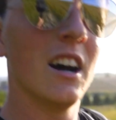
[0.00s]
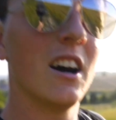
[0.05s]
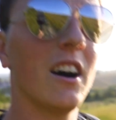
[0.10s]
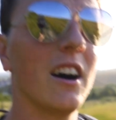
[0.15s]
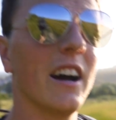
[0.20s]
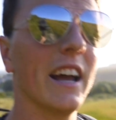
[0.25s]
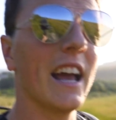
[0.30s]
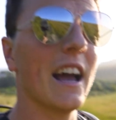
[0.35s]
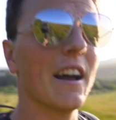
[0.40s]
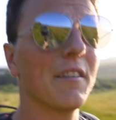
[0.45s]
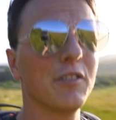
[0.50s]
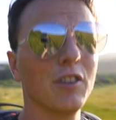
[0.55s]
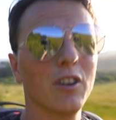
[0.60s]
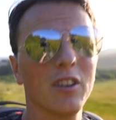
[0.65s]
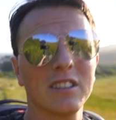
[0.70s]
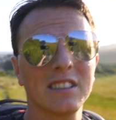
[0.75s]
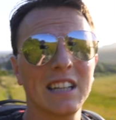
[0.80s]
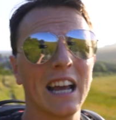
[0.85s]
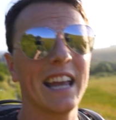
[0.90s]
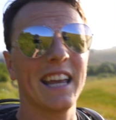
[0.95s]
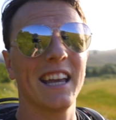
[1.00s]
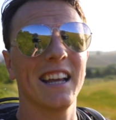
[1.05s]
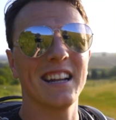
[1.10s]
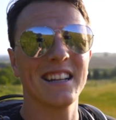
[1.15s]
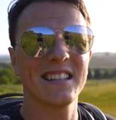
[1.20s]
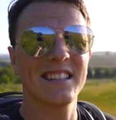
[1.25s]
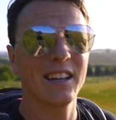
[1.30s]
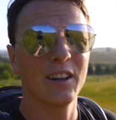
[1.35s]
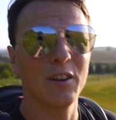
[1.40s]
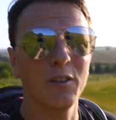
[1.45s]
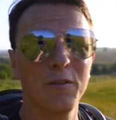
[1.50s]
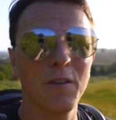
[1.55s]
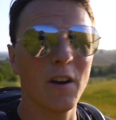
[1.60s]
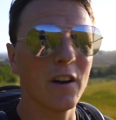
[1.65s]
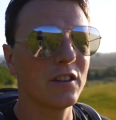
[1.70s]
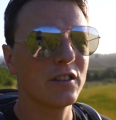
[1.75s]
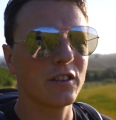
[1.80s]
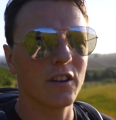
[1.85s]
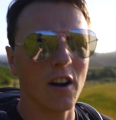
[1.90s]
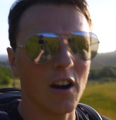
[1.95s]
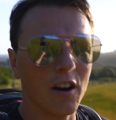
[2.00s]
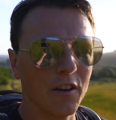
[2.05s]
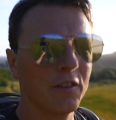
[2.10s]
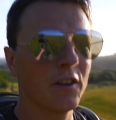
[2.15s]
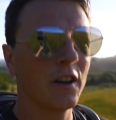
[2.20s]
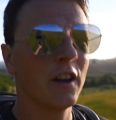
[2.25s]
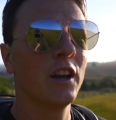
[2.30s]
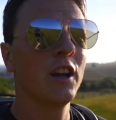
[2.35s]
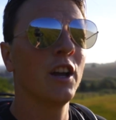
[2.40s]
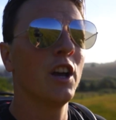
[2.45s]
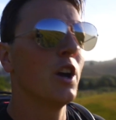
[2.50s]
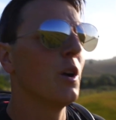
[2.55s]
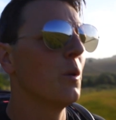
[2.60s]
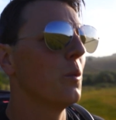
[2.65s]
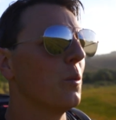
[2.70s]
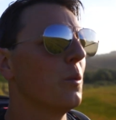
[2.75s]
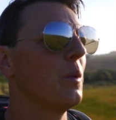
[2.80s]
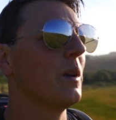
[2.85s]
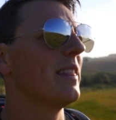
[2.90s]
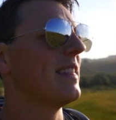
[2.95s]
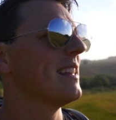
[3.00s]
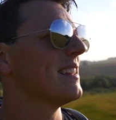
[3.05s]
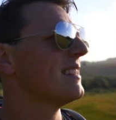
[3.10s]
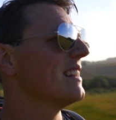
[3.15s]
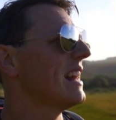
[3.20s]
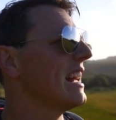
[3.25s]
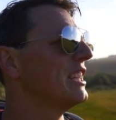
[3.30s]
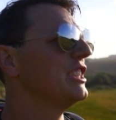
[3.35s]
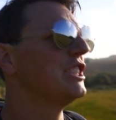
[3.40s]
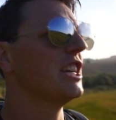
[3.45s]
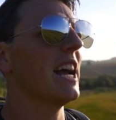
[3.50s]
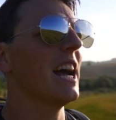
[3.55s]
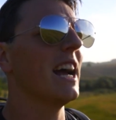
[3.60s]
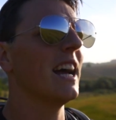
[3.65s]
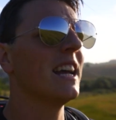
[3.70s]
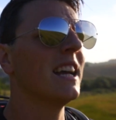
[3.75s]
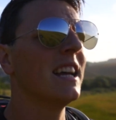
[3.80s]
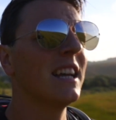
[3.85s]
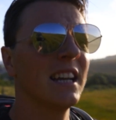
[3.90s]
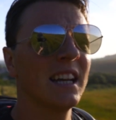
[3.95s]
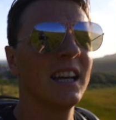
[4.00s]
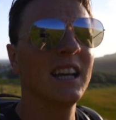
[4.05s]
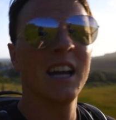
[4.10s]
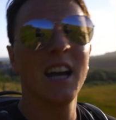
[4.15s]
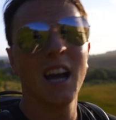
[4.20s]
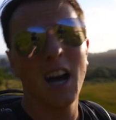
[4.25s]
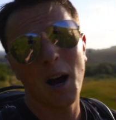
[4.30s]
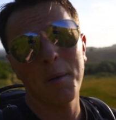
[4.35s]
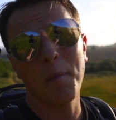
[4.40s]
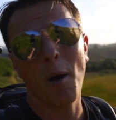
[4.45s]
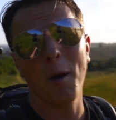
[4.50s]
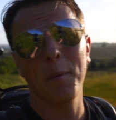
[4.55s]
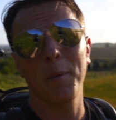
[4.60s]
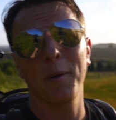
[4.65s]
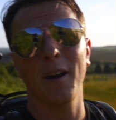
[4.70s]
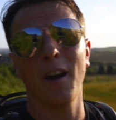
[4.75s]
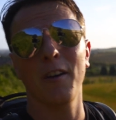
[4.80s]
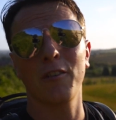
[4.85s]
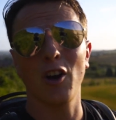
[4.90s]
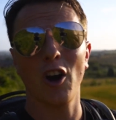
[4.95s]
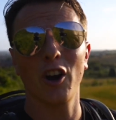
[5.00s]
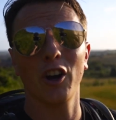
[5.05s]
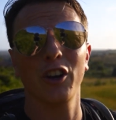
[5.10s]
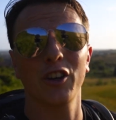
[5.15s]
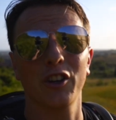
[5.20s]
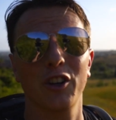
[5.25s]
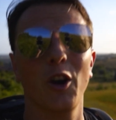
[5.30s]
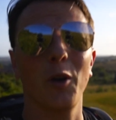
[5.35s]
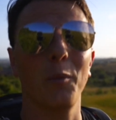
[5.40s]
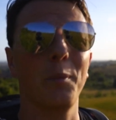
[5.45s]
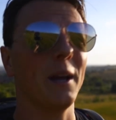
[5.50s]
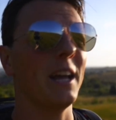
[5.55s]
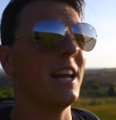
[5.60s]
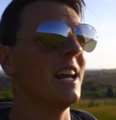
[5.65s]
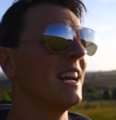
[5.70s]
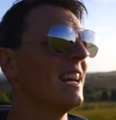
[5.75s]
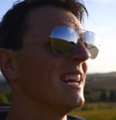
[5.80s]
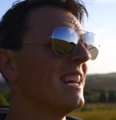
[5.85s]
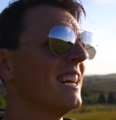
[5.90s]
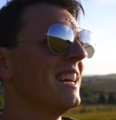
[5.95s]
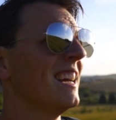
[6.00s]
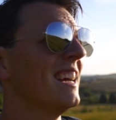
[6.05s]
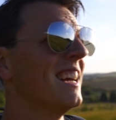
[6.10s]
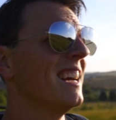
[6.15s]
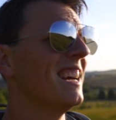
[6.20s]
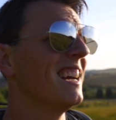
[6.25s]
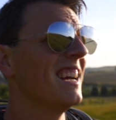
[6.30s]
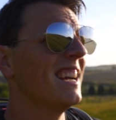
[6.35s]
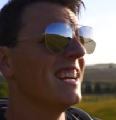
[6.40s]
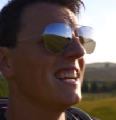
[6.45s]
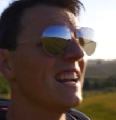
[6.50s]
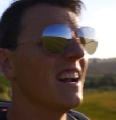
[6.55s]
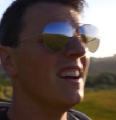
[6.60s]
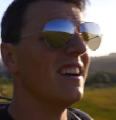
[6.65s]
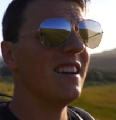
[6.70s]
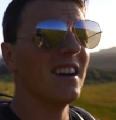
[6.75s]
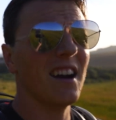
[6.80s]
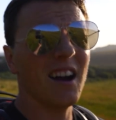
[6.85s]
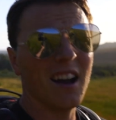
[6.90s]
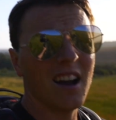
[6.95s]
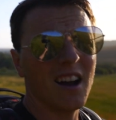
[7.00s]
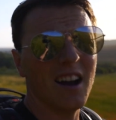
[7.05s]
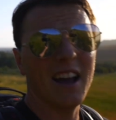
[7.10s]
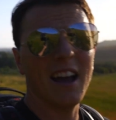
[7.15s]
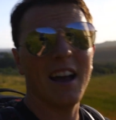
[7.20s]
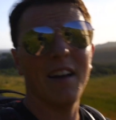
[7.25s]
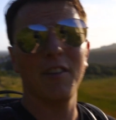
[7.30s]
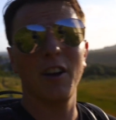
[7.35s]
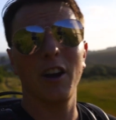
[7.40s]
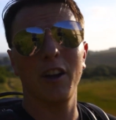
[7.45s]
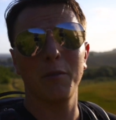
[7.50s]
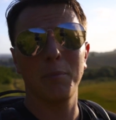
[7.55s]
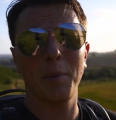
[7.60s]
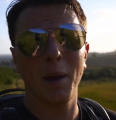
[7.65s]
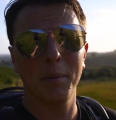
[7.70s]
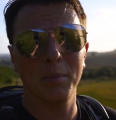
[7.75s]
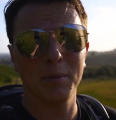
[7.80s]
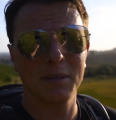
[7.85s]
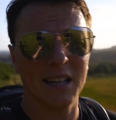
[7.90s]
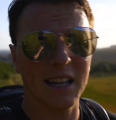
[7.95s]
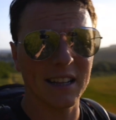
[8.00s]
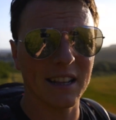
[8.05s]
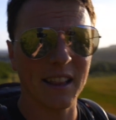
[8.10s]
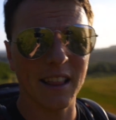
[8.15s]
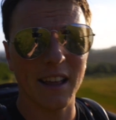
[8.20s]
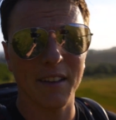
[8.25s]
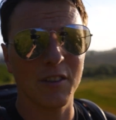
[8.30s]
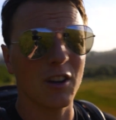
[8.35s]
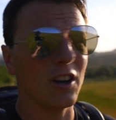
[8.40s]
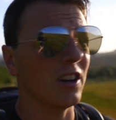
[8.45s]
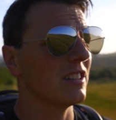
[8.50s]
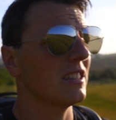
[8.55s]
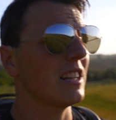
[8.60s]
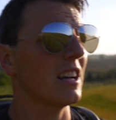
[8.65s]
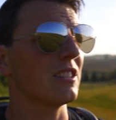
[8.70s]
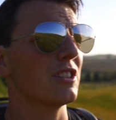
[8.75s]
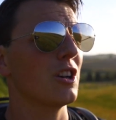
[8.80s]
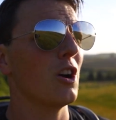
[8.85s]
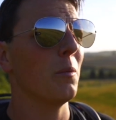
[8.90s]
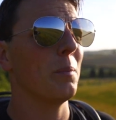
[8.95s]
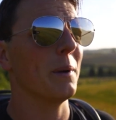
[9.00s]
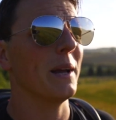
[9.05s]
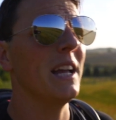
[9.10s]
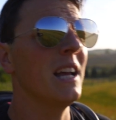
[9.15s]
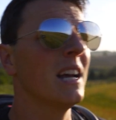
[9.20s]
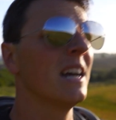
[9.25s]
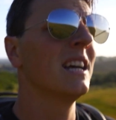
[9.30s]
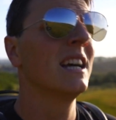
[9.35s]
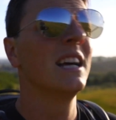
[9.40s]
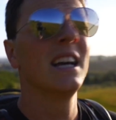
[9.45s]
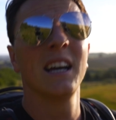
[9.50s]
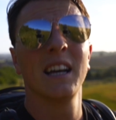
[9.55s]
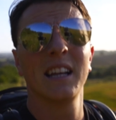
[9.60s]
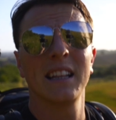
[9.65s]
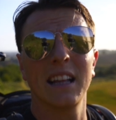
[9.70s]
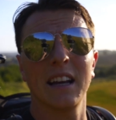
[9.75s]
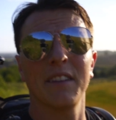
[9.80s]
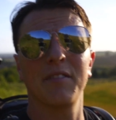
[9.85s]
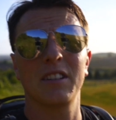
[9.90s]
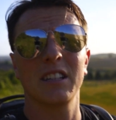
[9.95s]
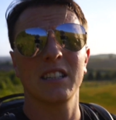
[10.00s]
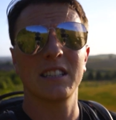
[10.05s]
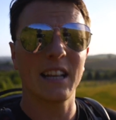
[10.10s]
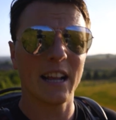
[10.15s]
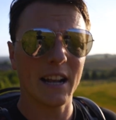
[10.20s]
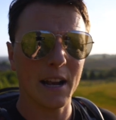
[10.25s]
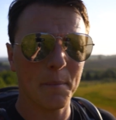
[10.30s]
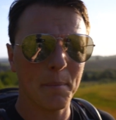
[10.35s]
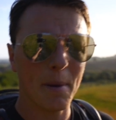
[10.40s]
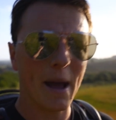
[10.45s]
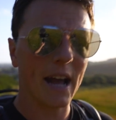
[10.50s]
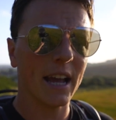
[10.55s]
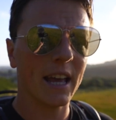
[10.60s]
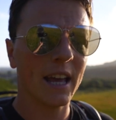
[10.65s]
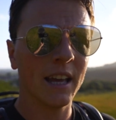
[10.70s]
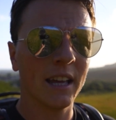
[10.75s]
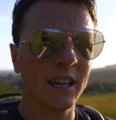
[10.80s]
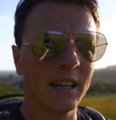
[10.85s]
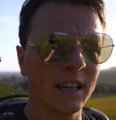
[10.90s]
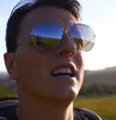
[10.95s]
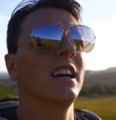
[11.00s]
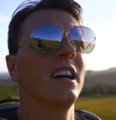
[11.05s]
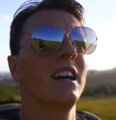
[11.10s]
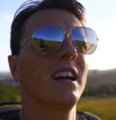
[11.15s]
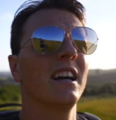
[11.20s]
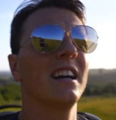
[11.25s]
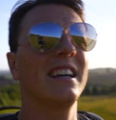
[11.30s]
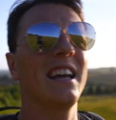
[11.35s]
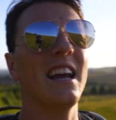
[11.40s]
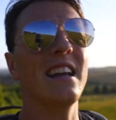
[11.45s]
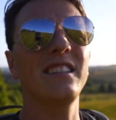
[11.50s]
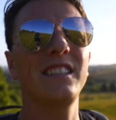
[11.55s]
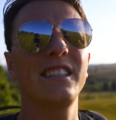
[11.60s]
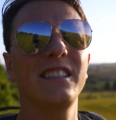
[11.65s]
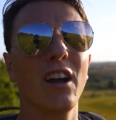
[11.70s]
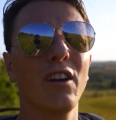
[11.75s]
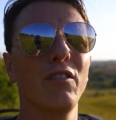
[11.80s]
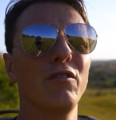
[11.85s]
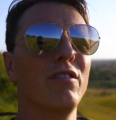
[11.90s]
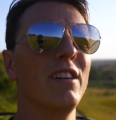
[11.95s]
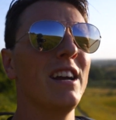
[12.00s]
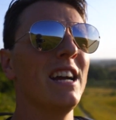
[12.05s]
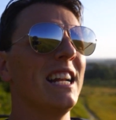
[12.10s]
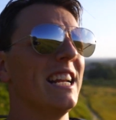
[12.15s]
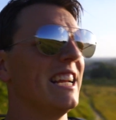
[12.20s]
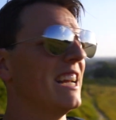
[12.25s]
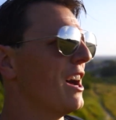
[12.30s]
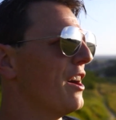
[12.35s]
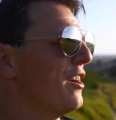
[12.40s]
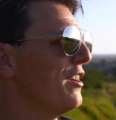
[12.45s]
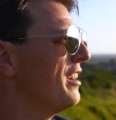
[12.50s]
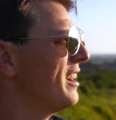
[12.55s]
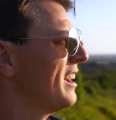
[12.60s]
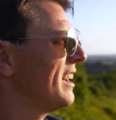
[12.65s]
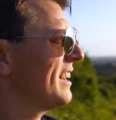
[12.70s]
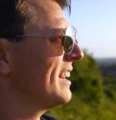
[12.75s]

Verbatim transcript: I have not taken a single photograph with this lens yet. I'm hoping I've got a good copy. You know, I, I have heard of people saying that they've got dud copy. They have to send it back. Guess you don't really know